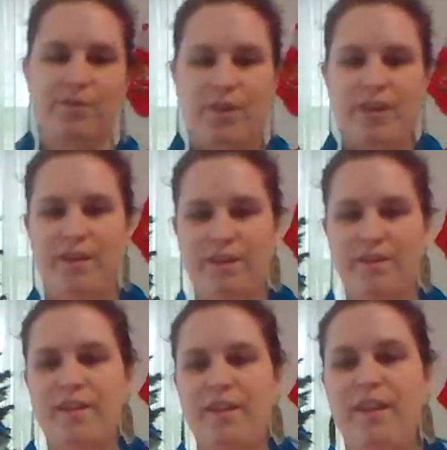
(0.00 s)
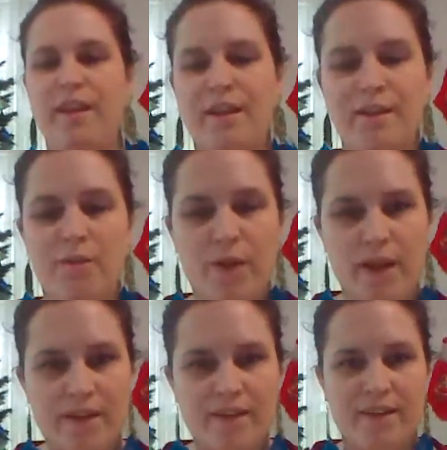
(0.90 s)
In
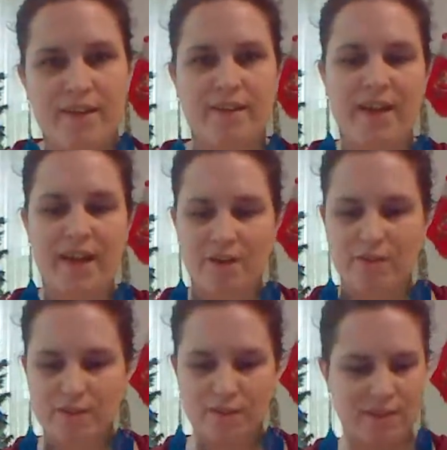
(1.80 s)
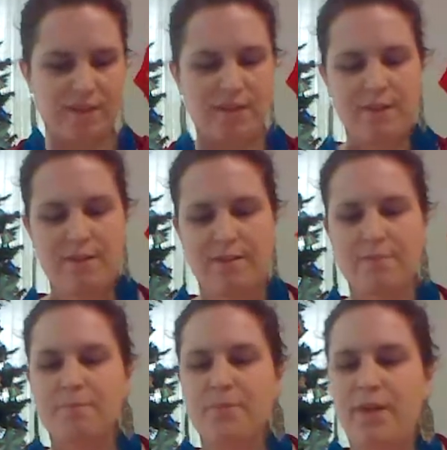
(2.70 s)
what? In the house.
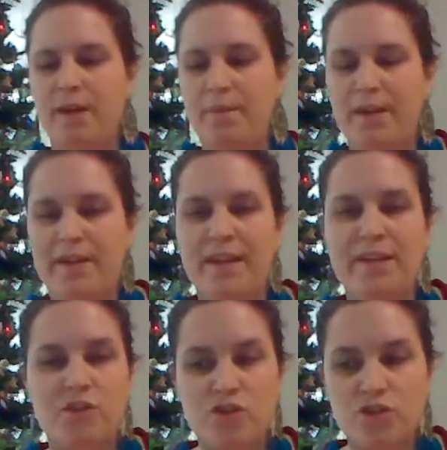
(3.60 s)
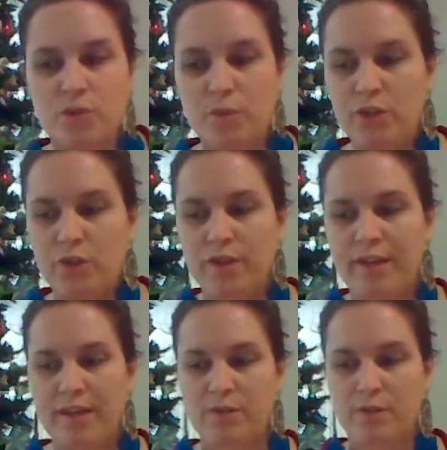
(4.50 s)
And that's usually what you can
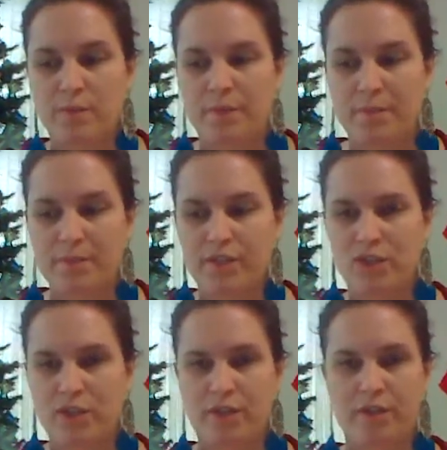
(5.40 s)
ask with the preposition.